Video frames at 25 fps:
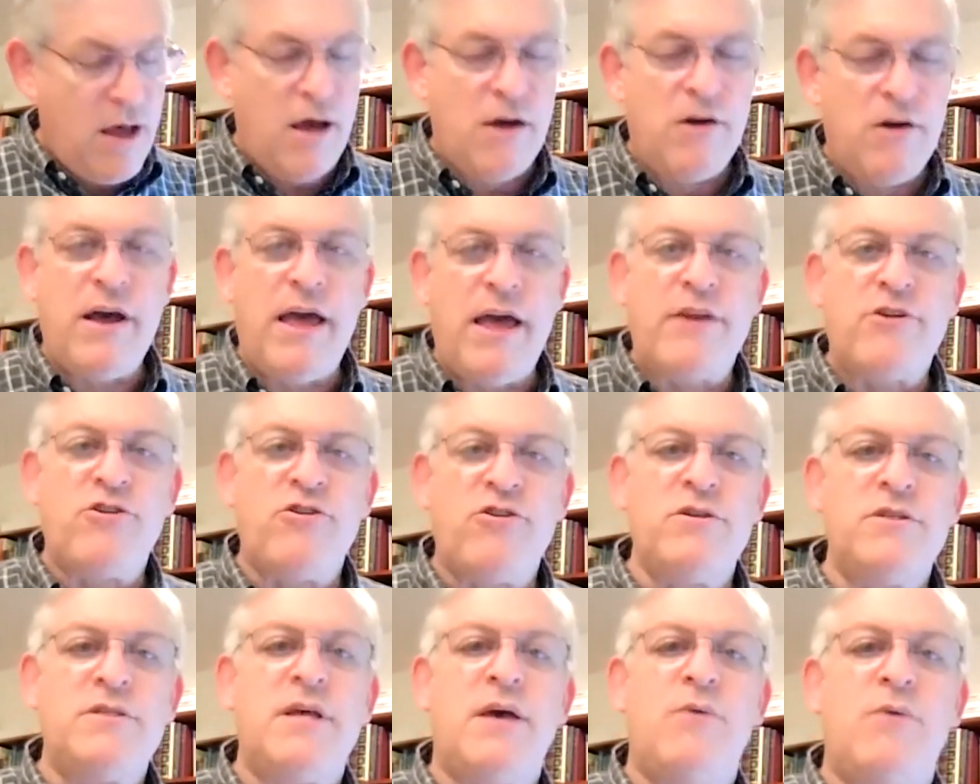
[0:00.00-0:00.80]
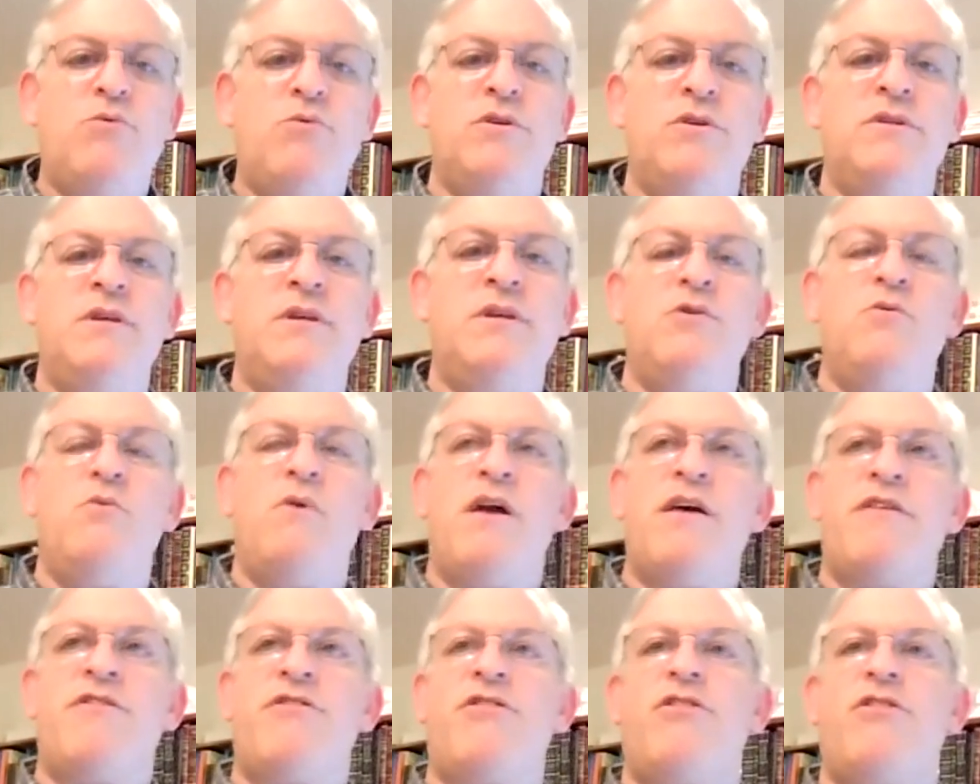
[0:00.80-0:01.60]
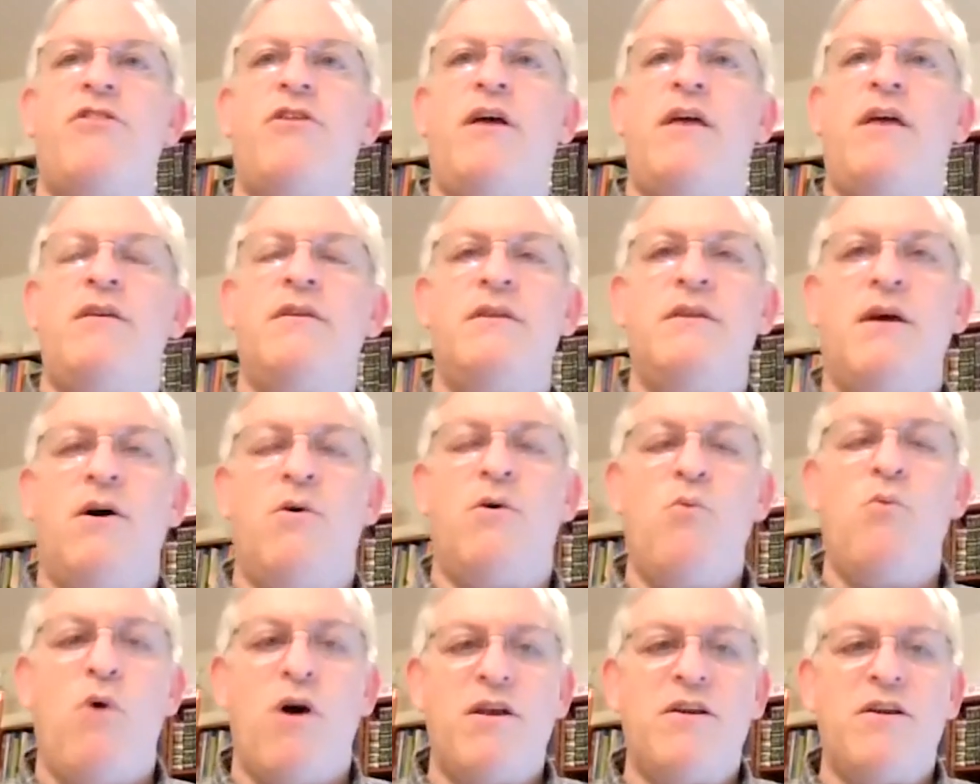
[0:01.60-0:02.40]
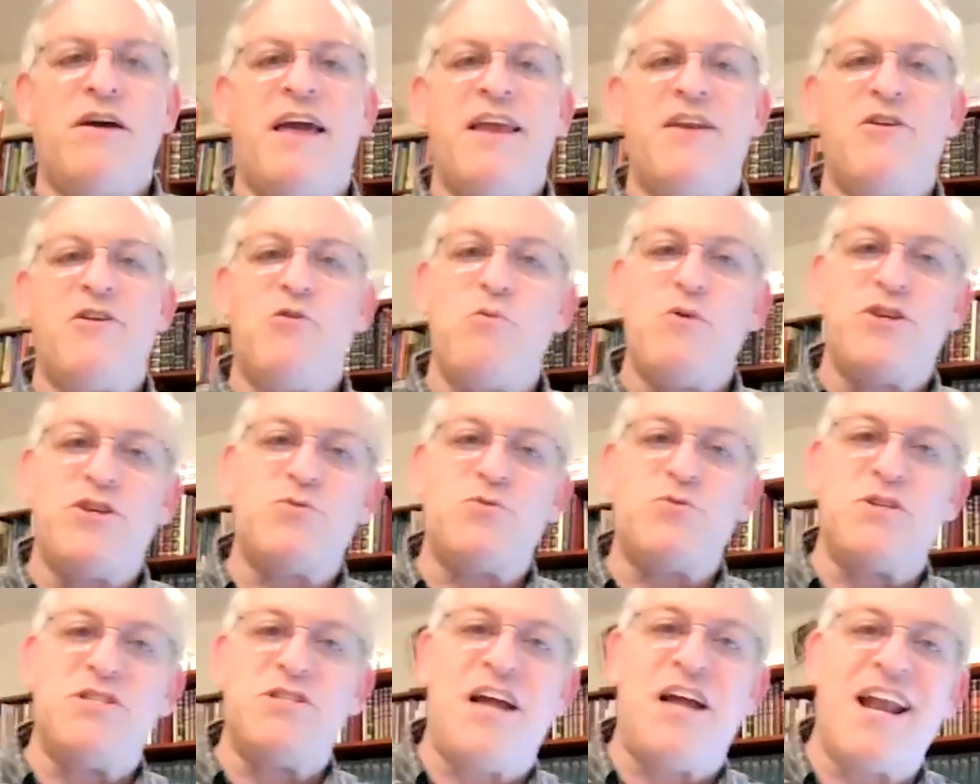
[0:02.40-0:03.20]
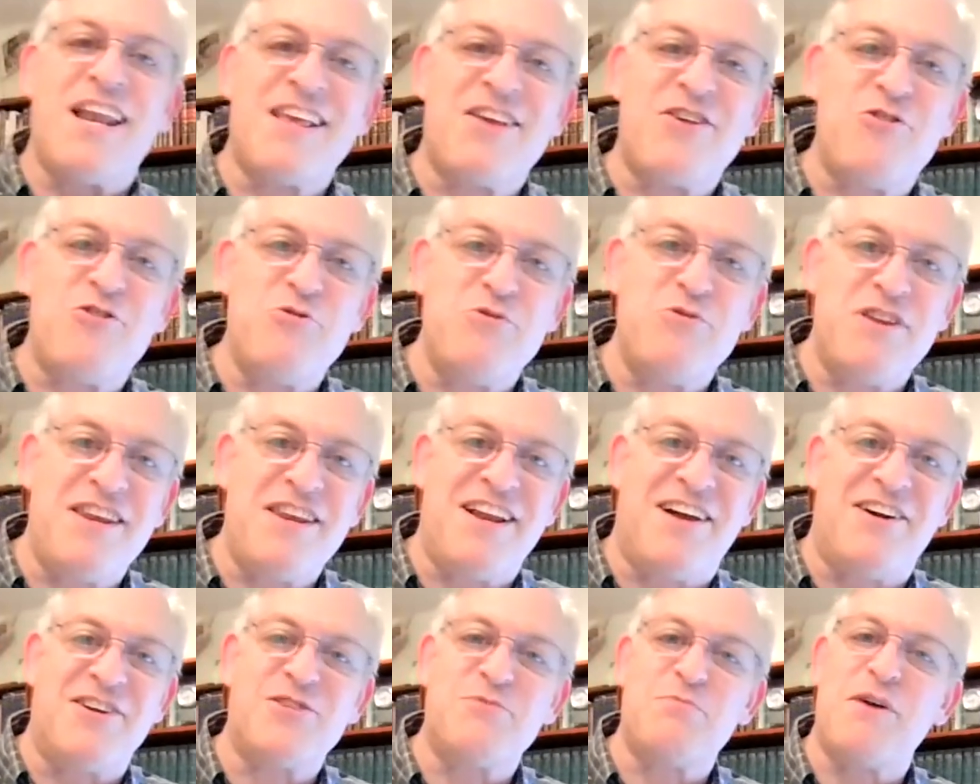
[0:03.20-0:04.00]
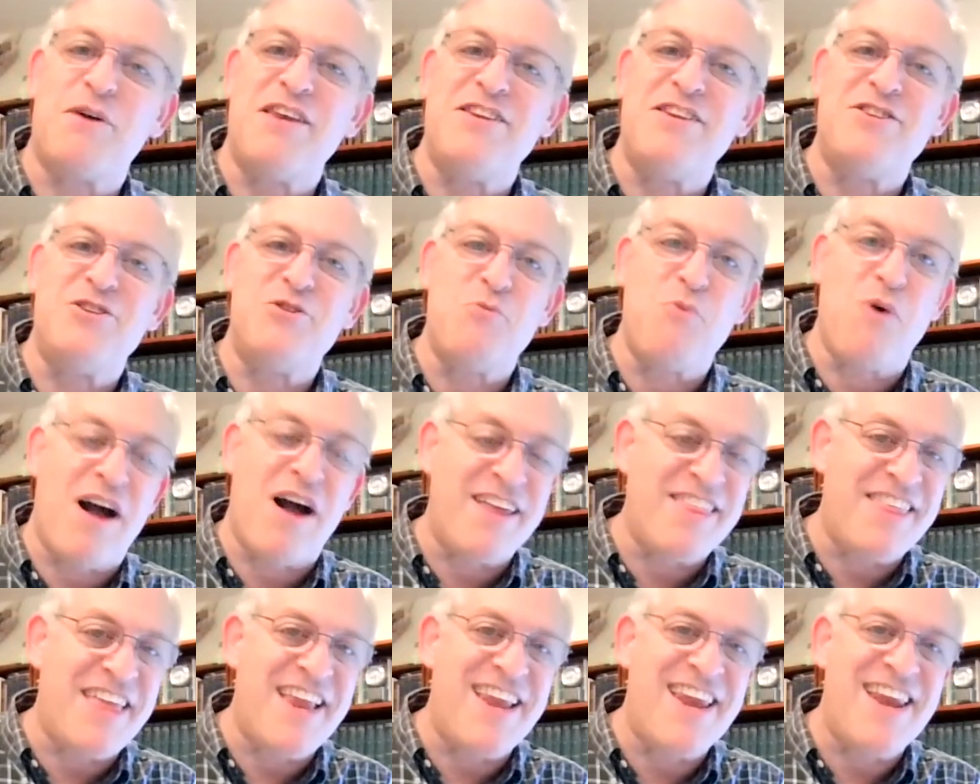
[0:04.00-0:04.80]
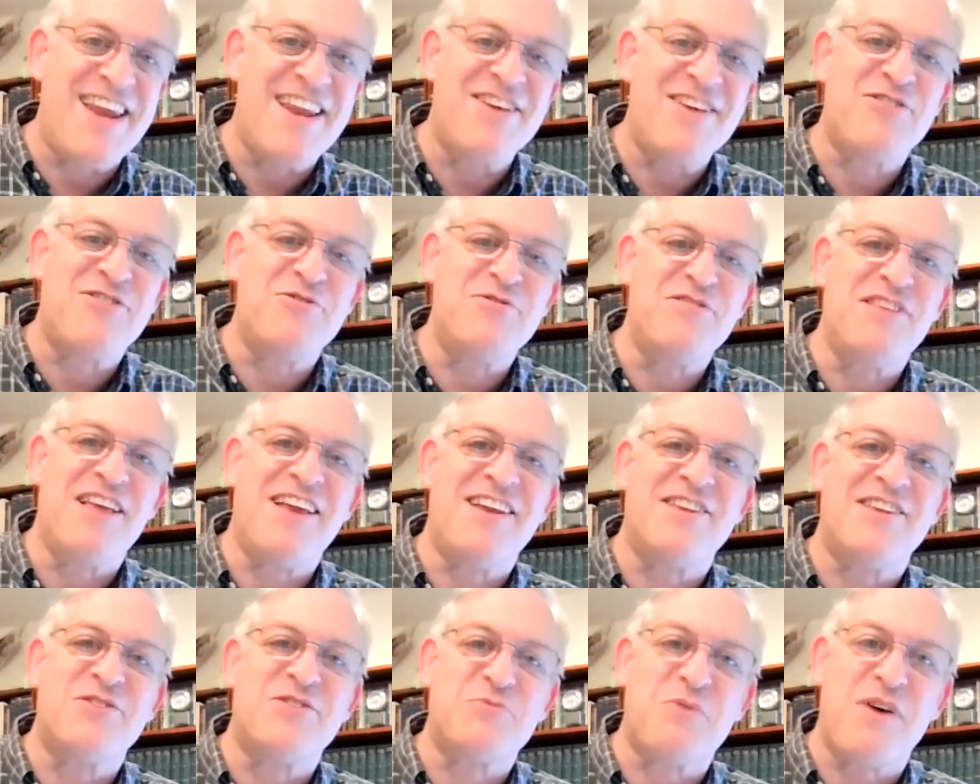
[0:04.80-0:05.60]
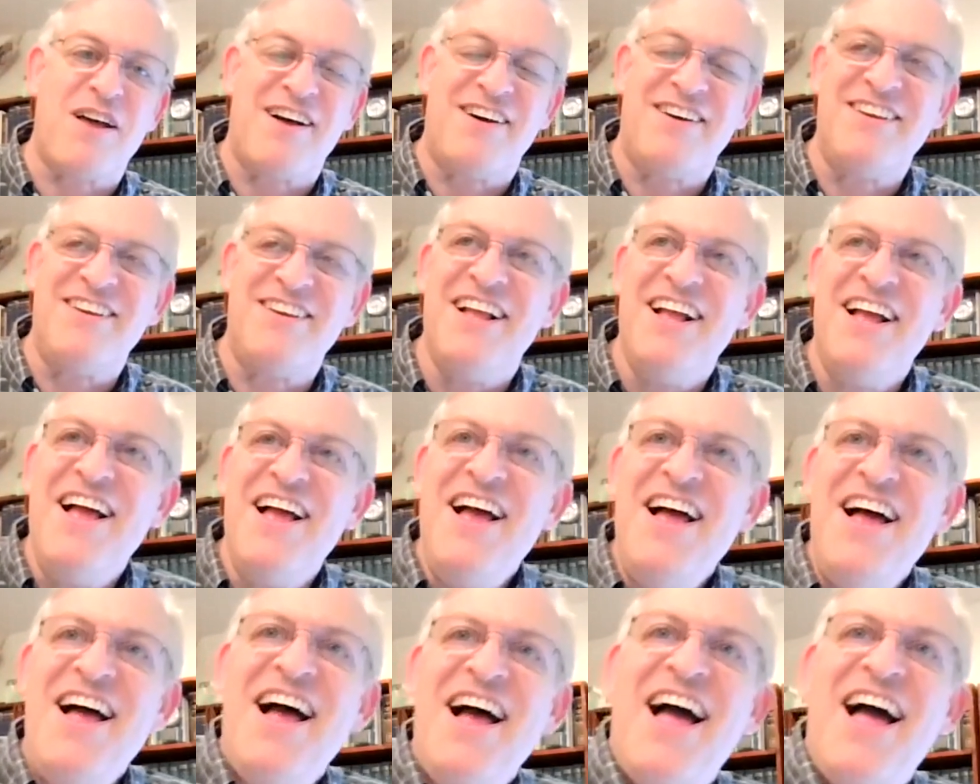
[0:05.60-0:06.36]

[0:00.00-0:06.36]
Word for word: letters that we'll deal with, and one letter which was not included. I'll explain to you why they didn't include that as well